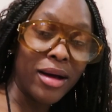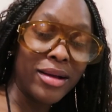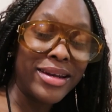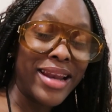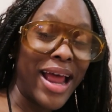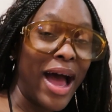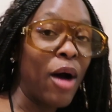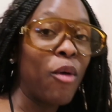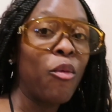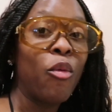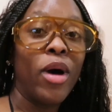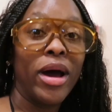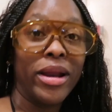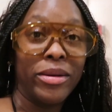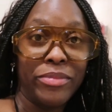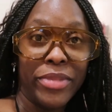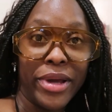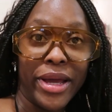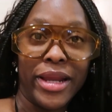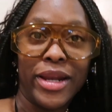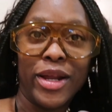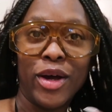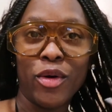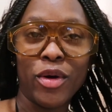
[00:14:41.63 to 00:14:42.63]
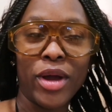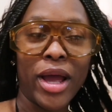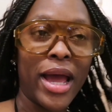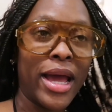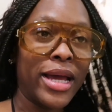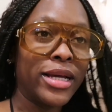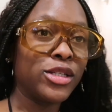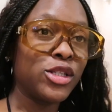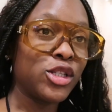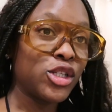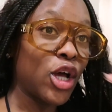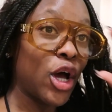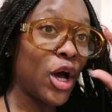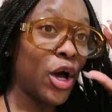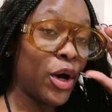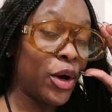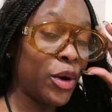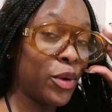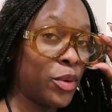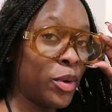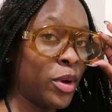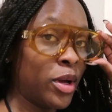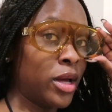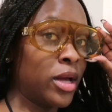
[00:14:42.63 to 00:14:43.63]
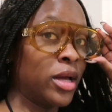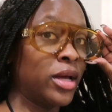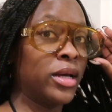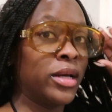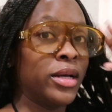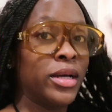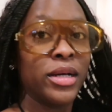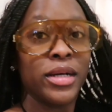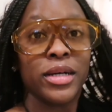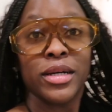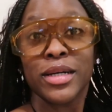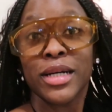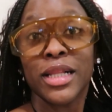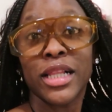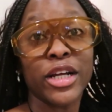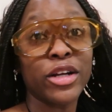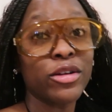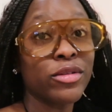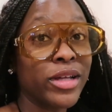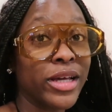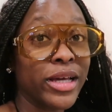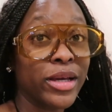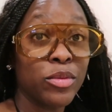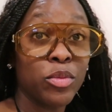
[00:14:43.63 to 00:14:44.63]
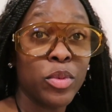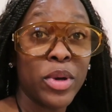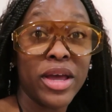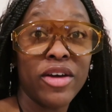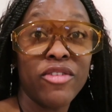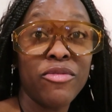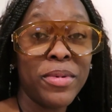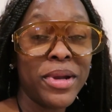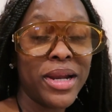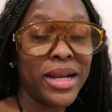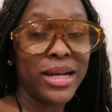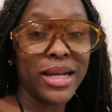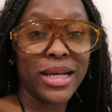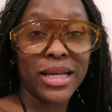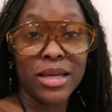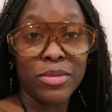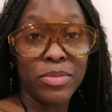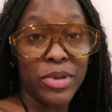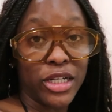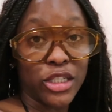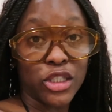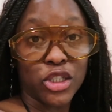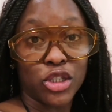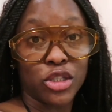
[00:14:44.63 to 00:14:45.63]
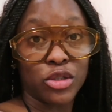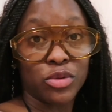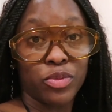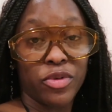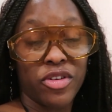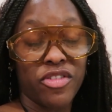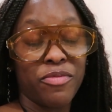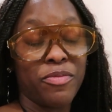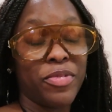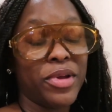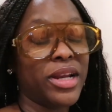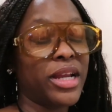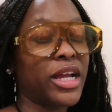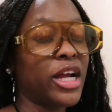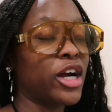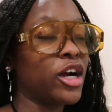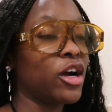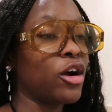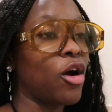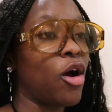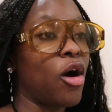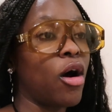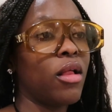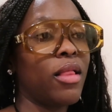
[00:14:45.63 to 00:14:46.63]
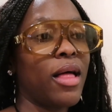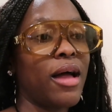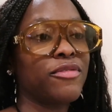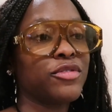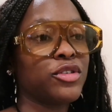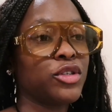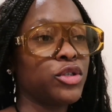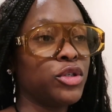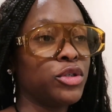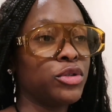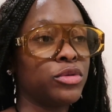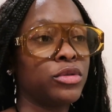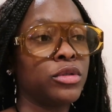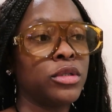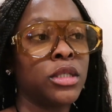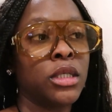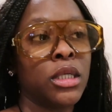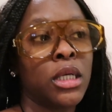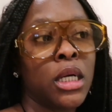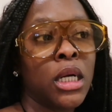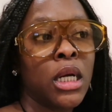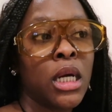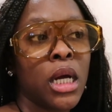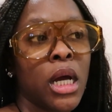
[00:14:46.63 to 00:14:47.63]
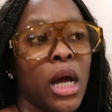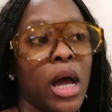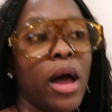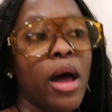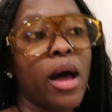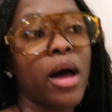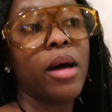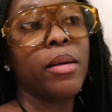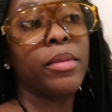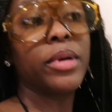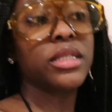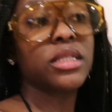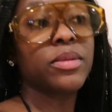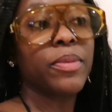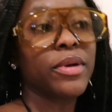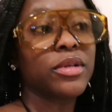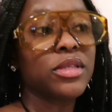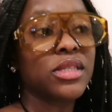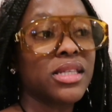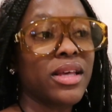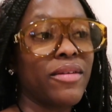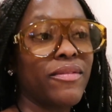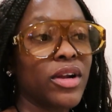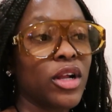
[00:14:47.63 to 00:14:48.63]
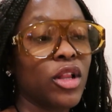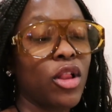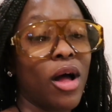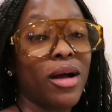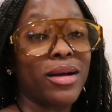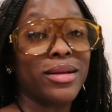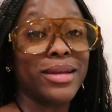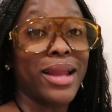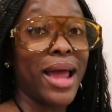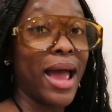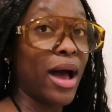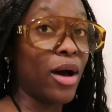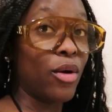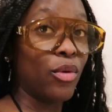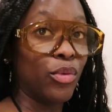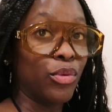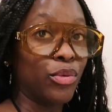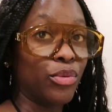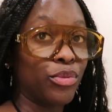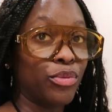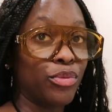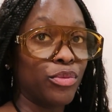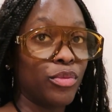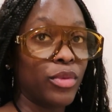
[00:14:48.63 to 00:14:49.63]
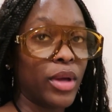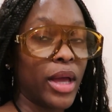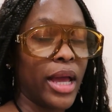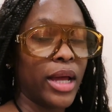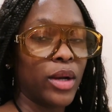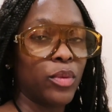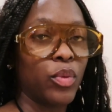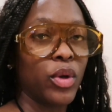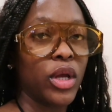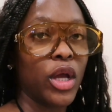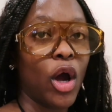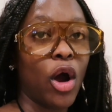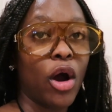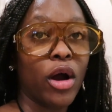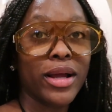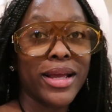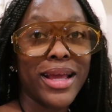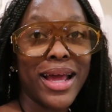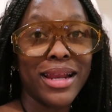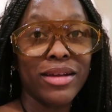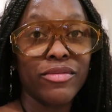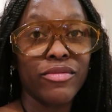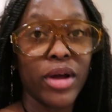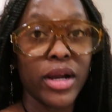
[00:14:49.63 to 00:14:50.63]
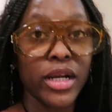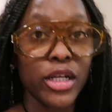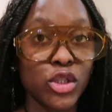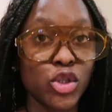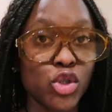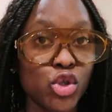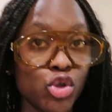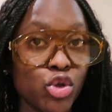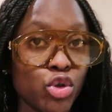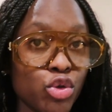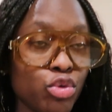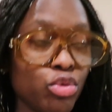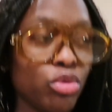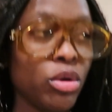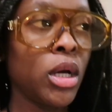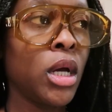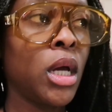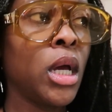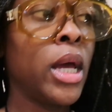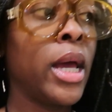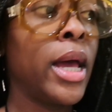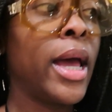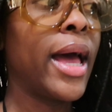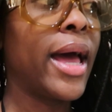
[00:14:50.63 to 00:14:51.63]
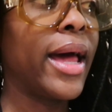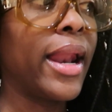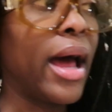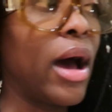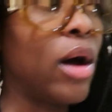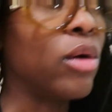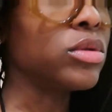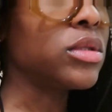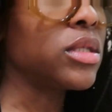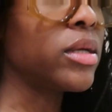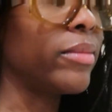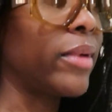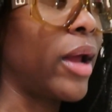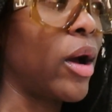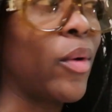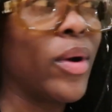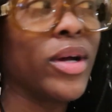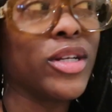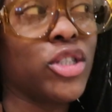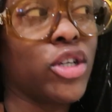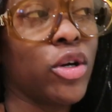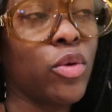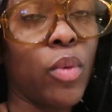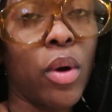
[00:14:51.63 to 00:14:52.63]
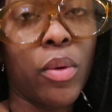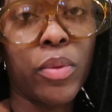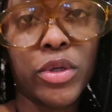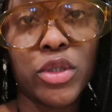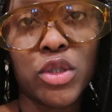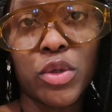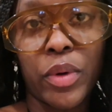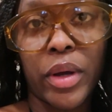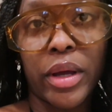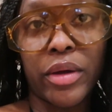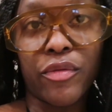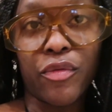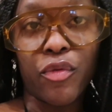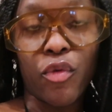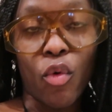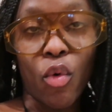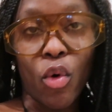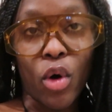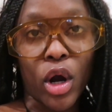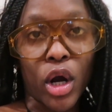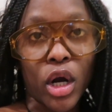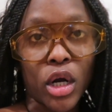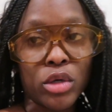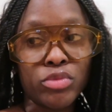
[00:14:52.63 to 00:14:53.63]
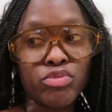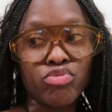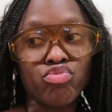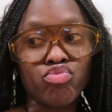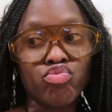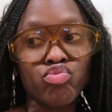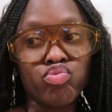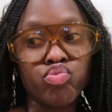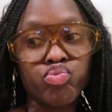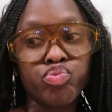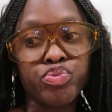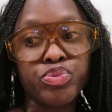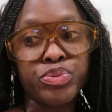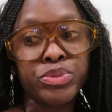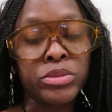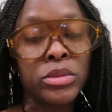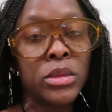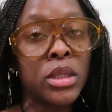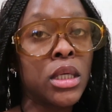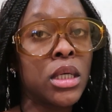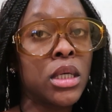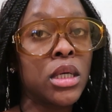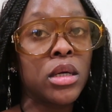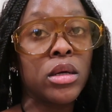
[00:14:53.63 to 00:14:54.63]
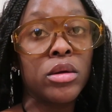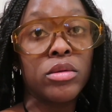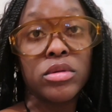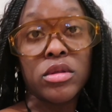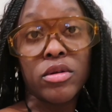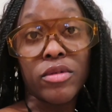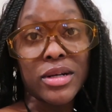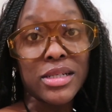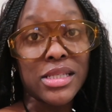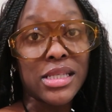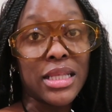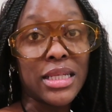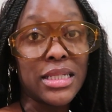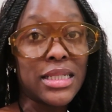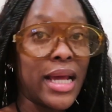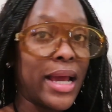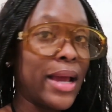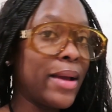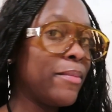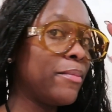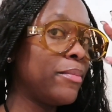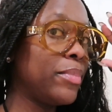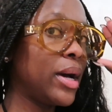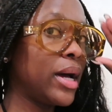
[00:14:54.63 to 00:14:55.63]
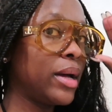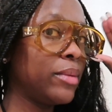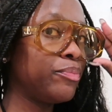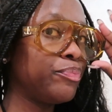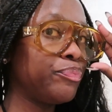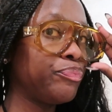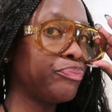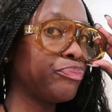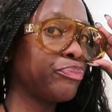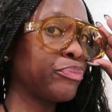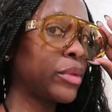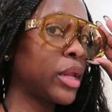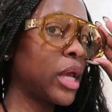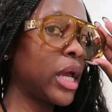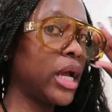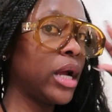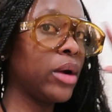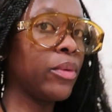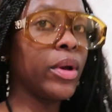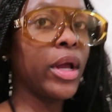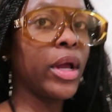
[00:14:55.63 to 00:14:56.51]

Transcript: not one bit. Okay, so clearly we have been at Nikki Beach. We've been here all afternoon. Um, it's about seven o'clock now and we are getting ready to head out. I'm not quite sure what we're doing for the rest of the day, but here